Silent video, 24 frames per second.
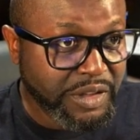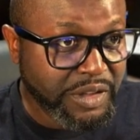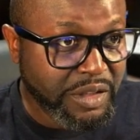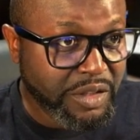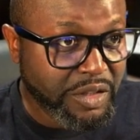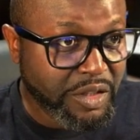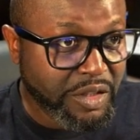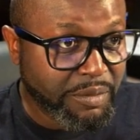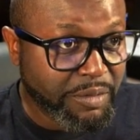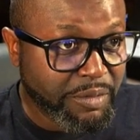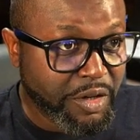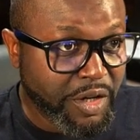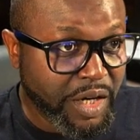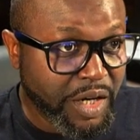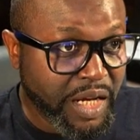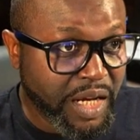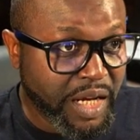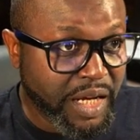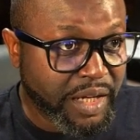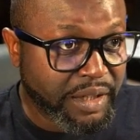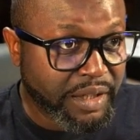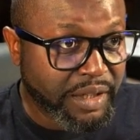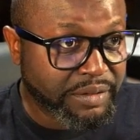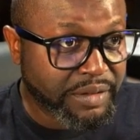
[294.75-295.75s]
So I'm
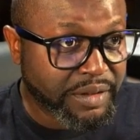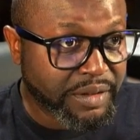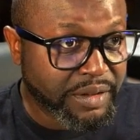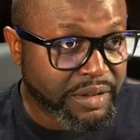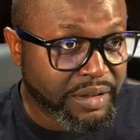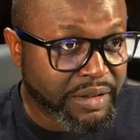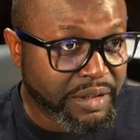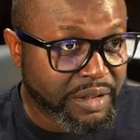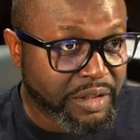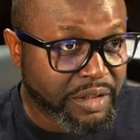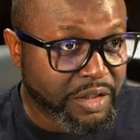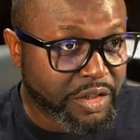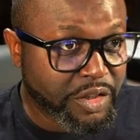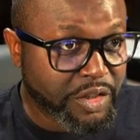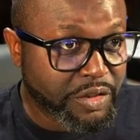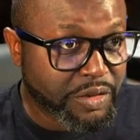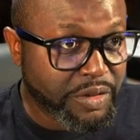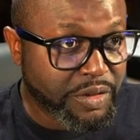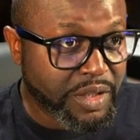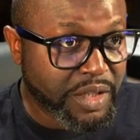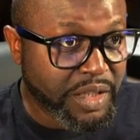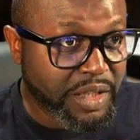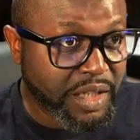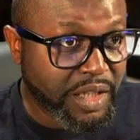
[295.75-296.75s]
gonna
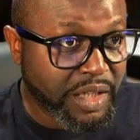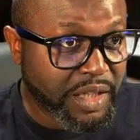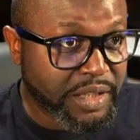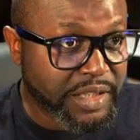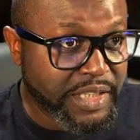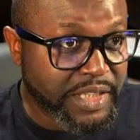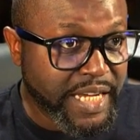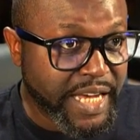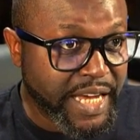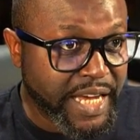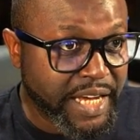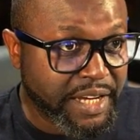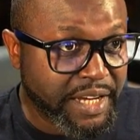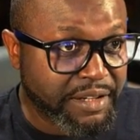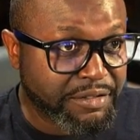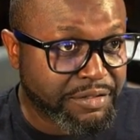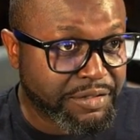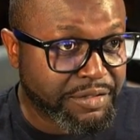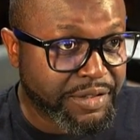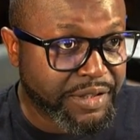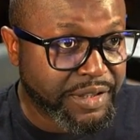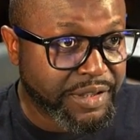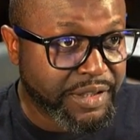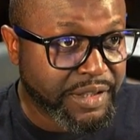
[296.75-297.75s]
do
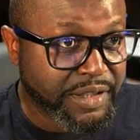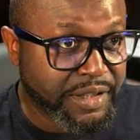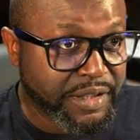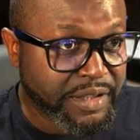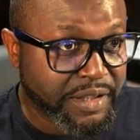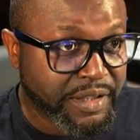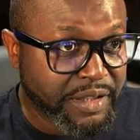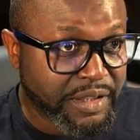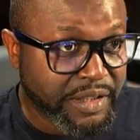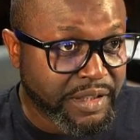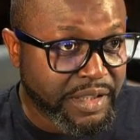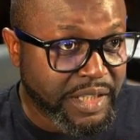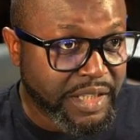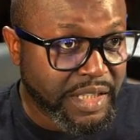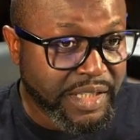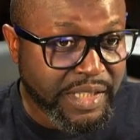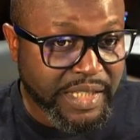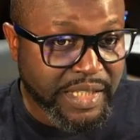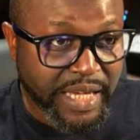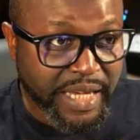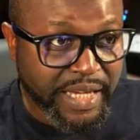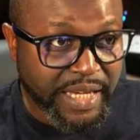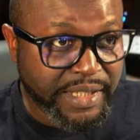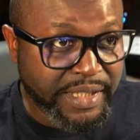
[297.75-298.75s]
dev,
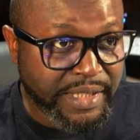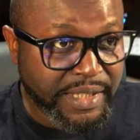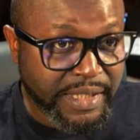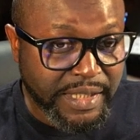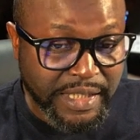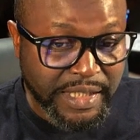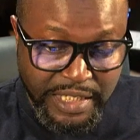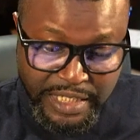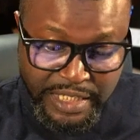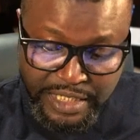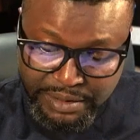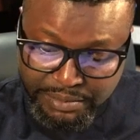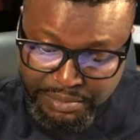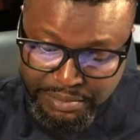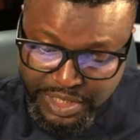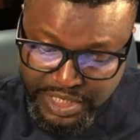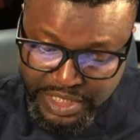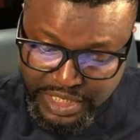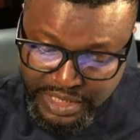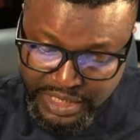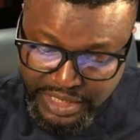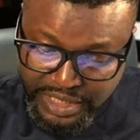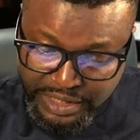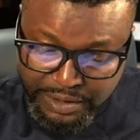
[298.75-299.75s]
that's
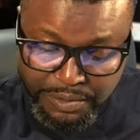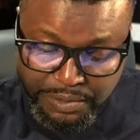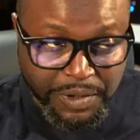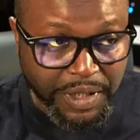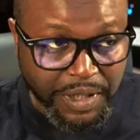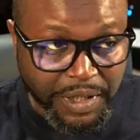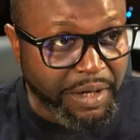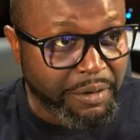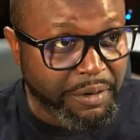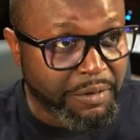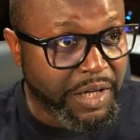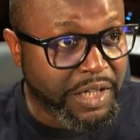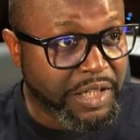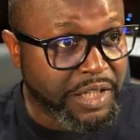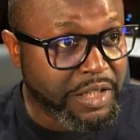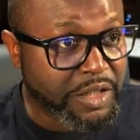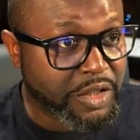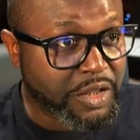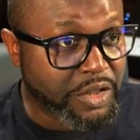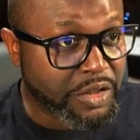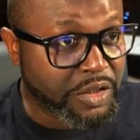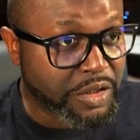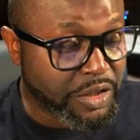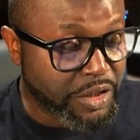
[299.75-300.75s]
SDB, that's what I wanted
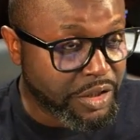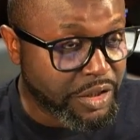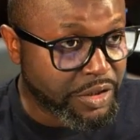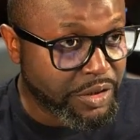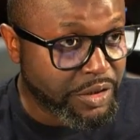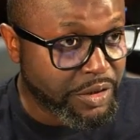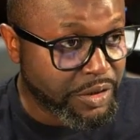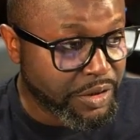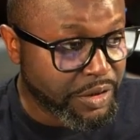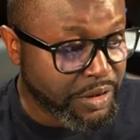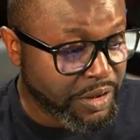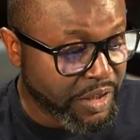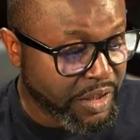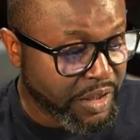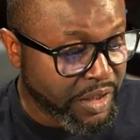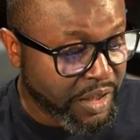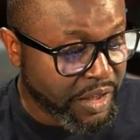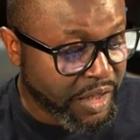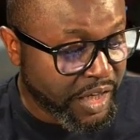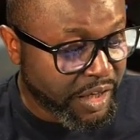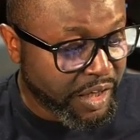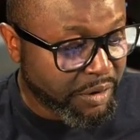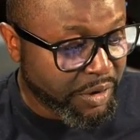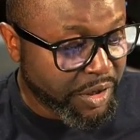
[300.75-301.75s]
to do.
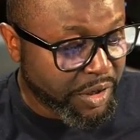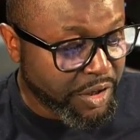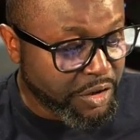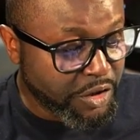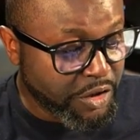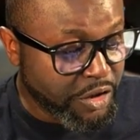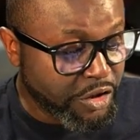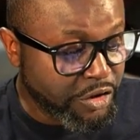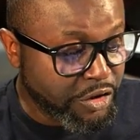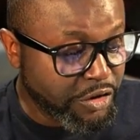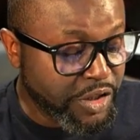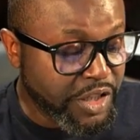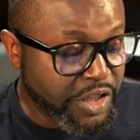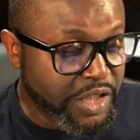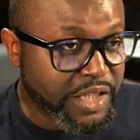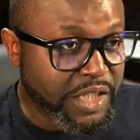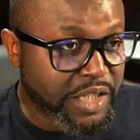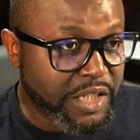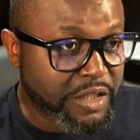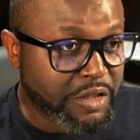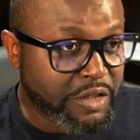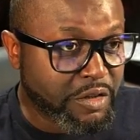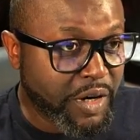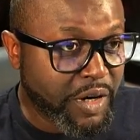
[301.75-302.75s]
And when you do this,
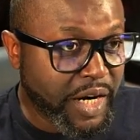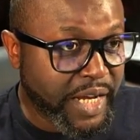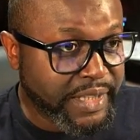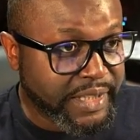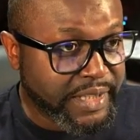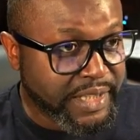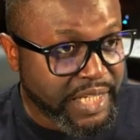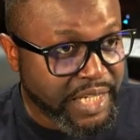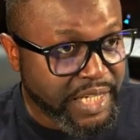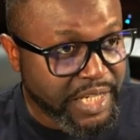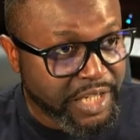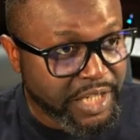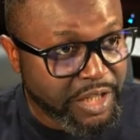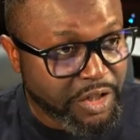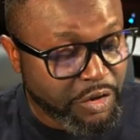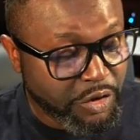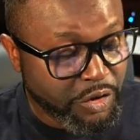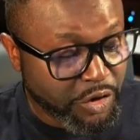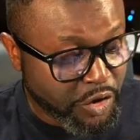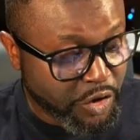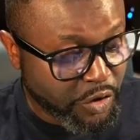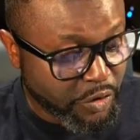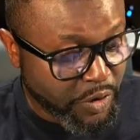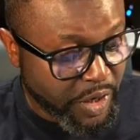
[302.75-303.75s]
it's gonna take you
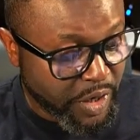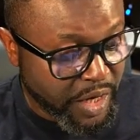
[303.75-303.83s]
to